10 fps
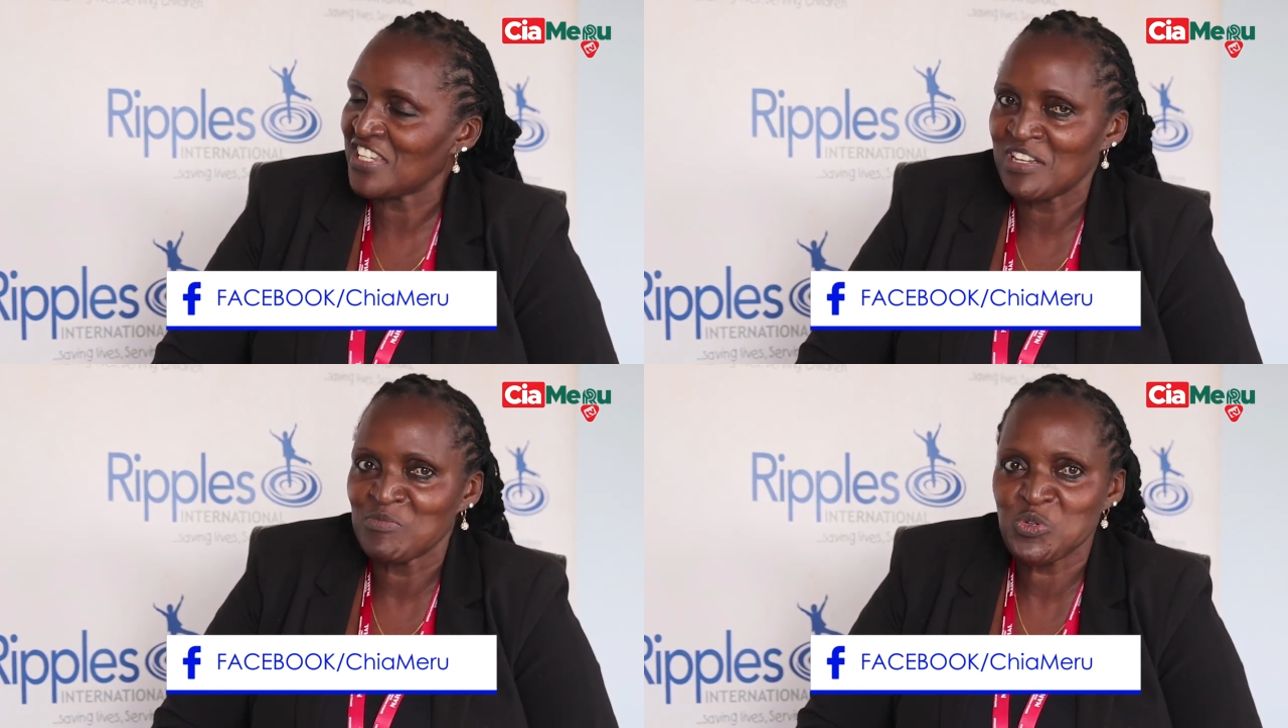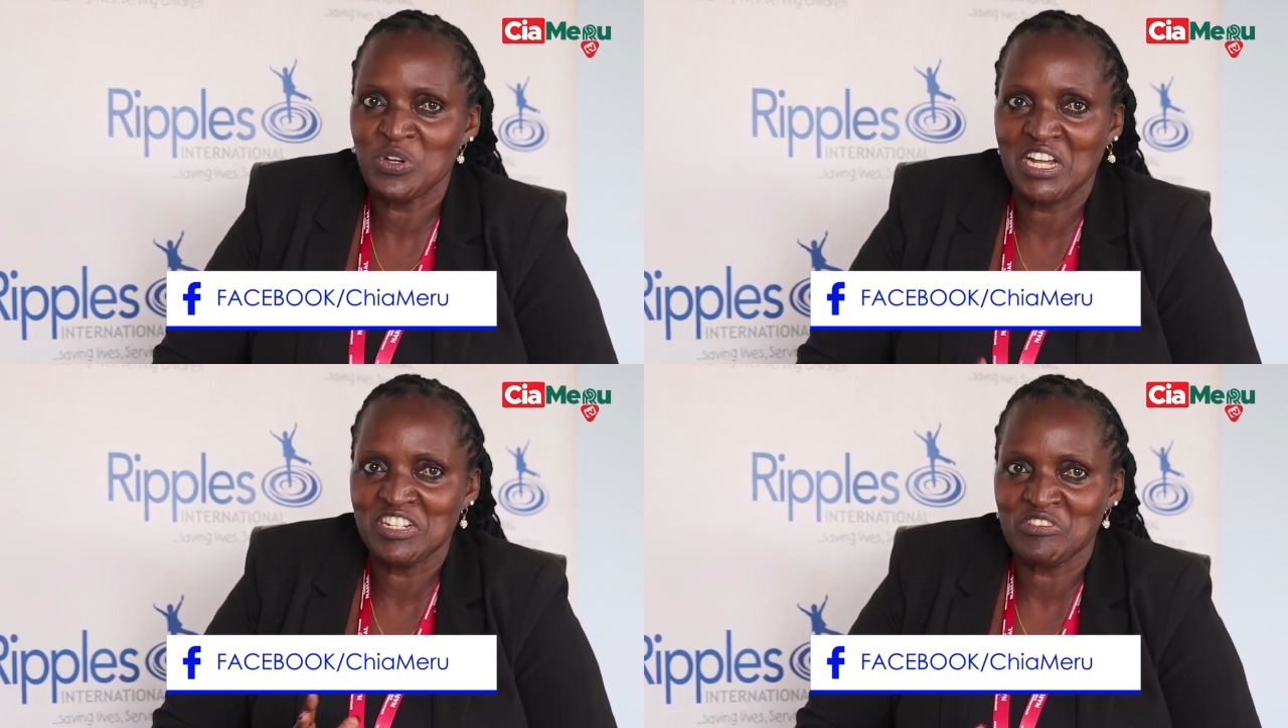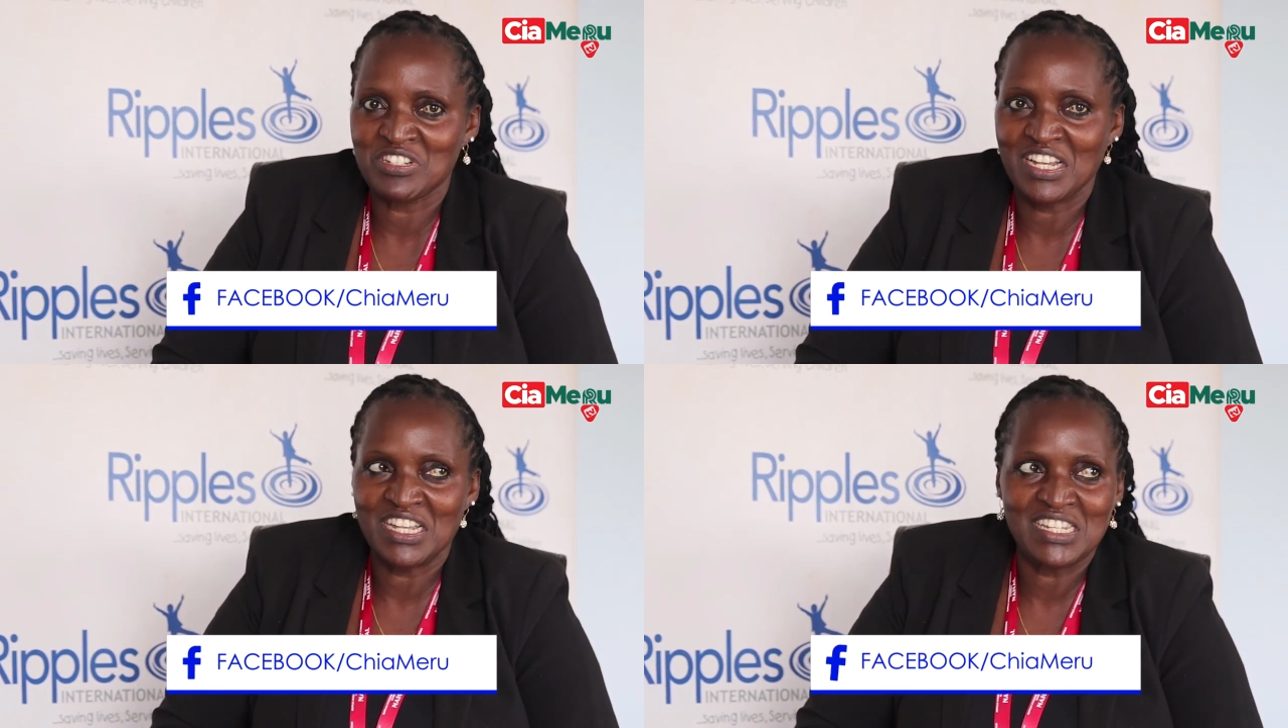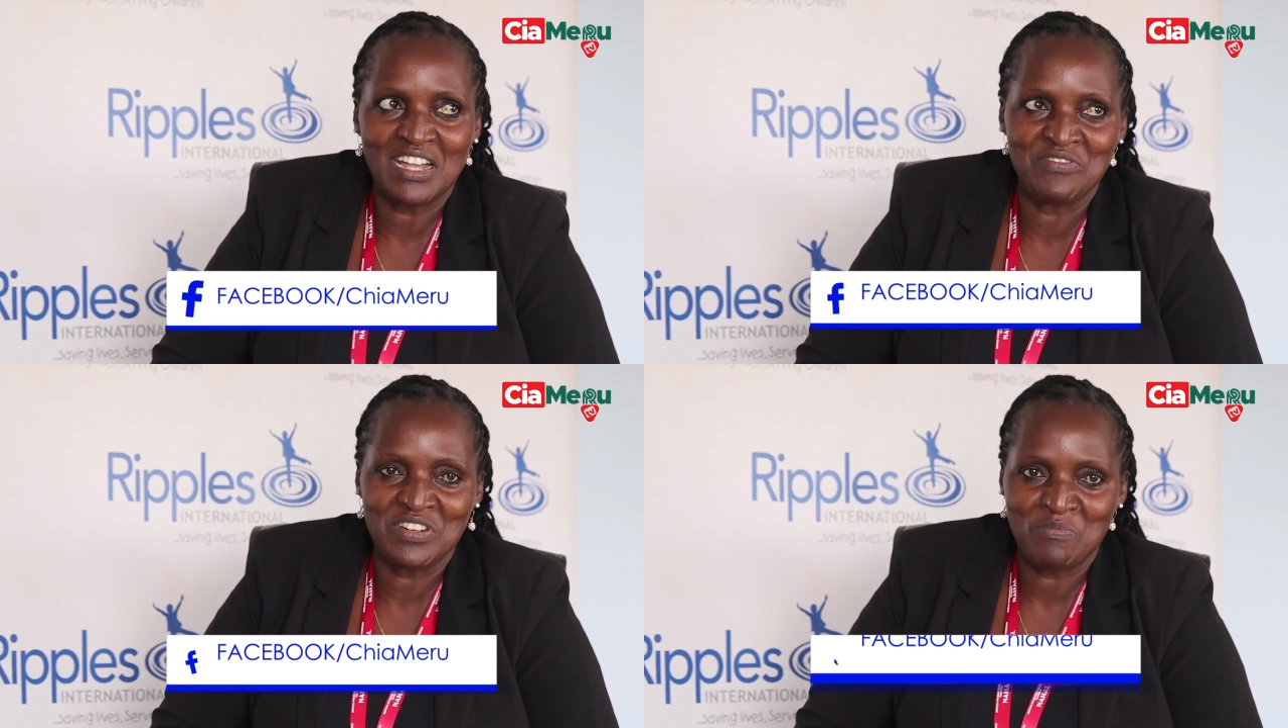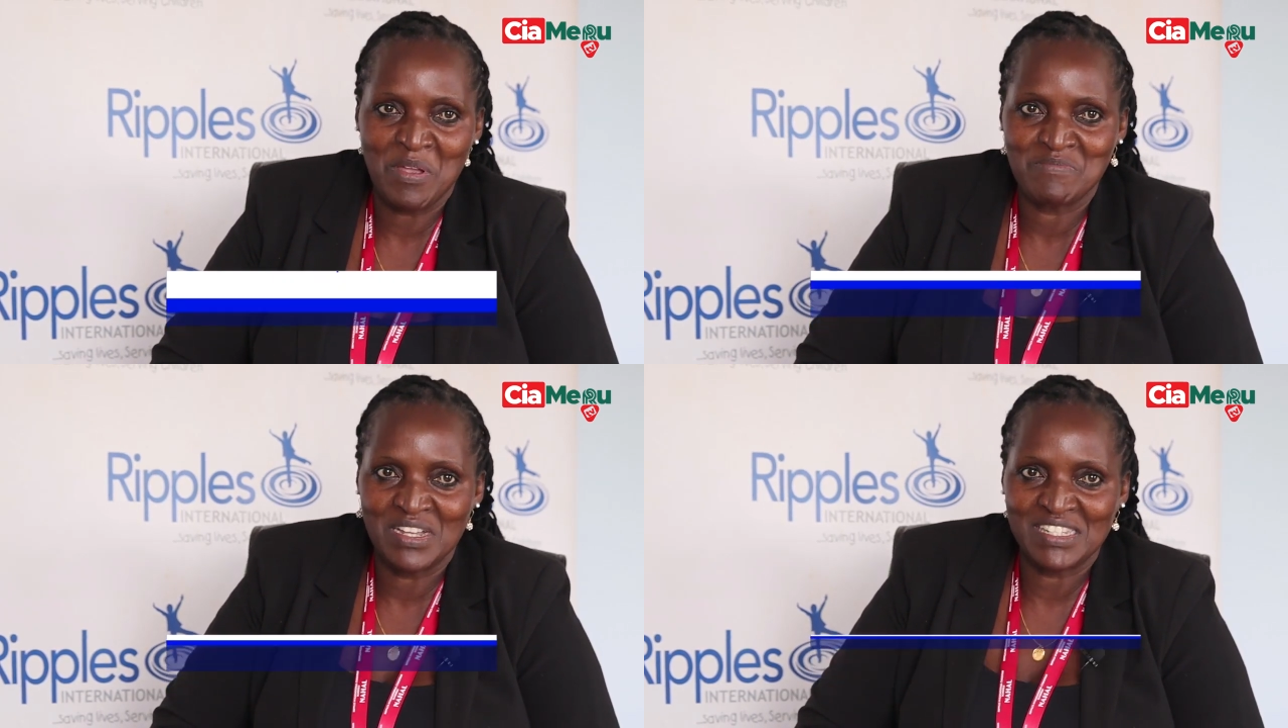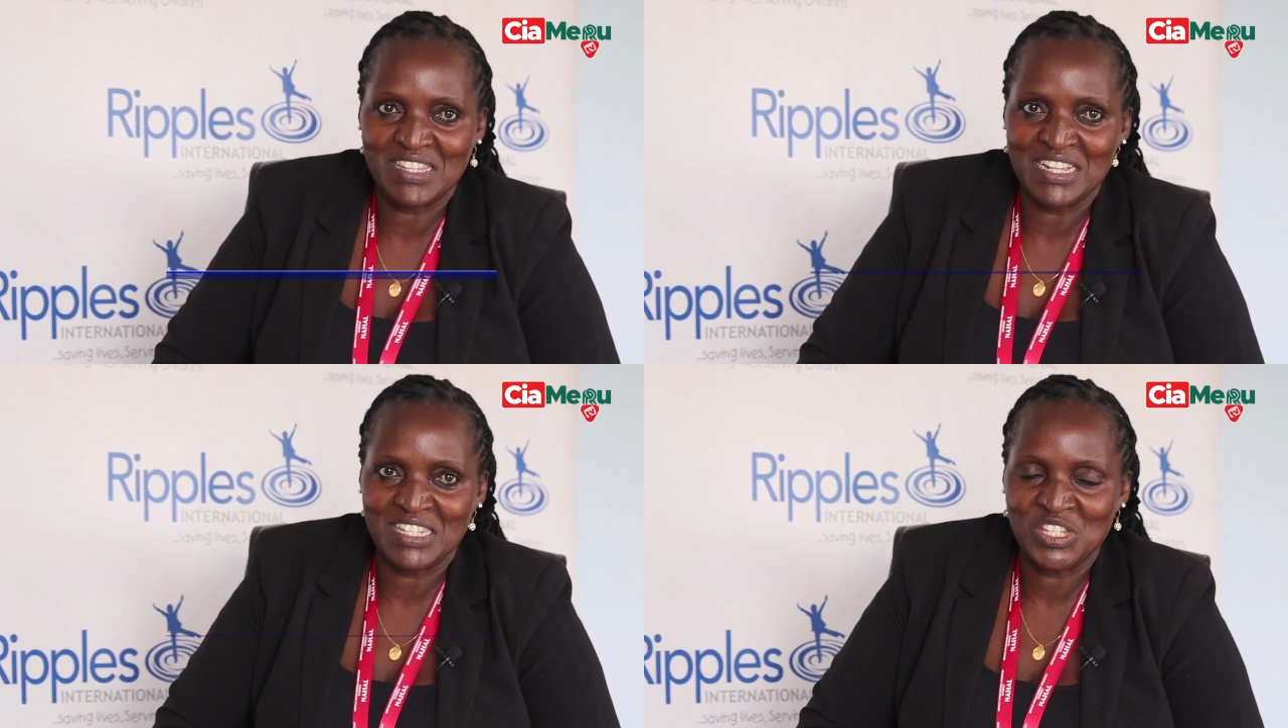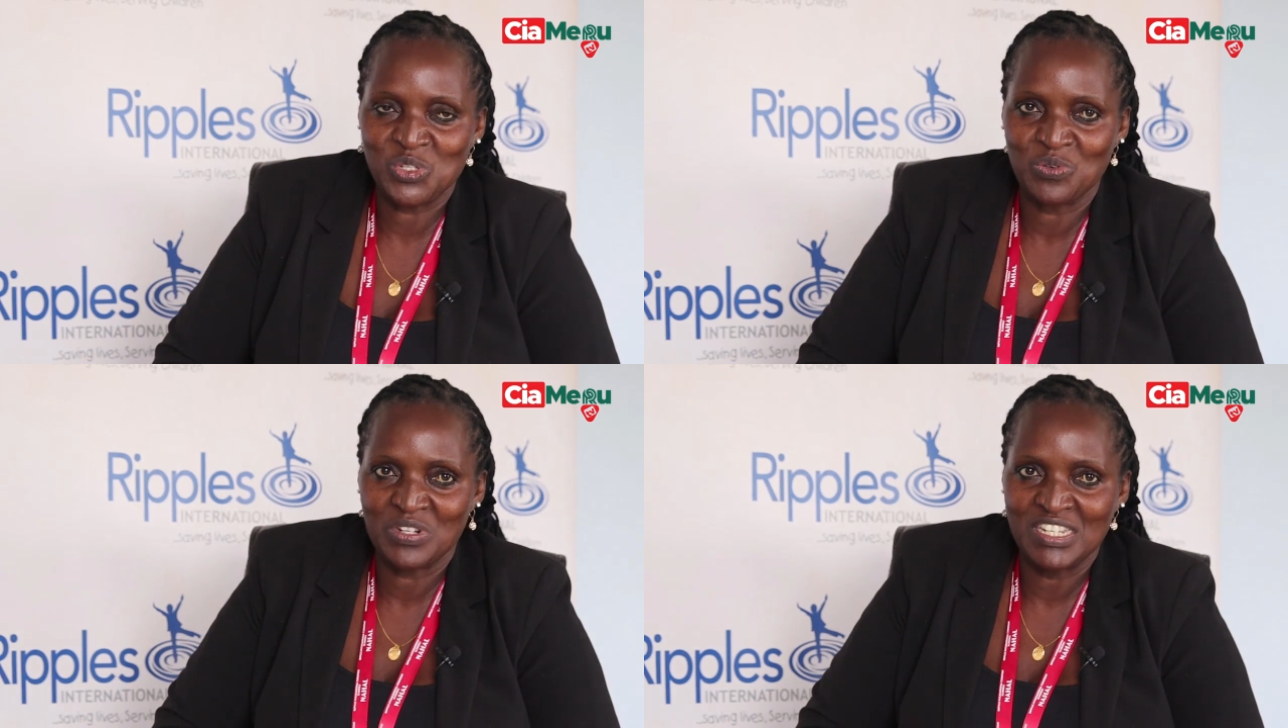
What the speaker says: I'm sure Dr. Getabi remembers that story.